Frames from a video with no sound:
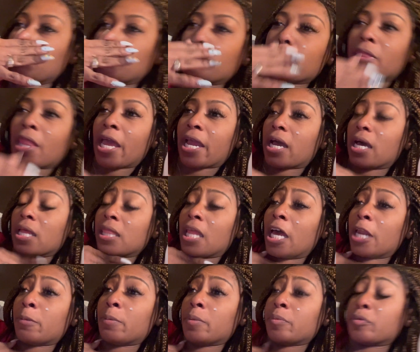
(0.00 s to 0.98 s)
like a
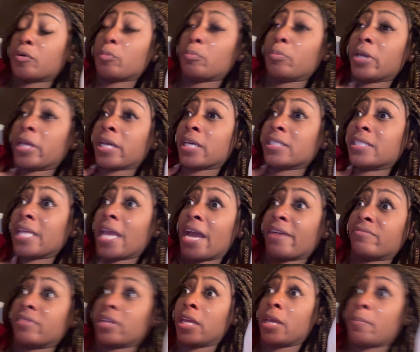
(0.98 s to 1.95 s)
lot of people, because they
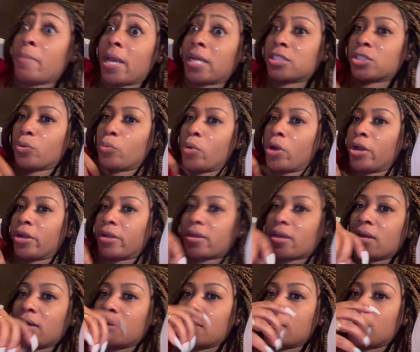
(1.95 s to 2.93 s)
have to get back to work.
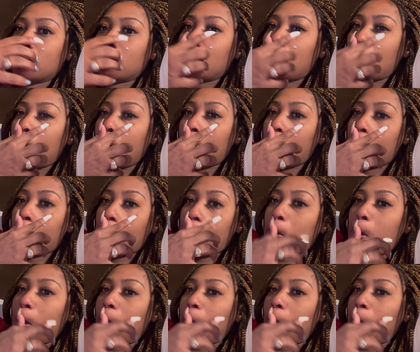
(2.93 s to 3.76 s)
Oh.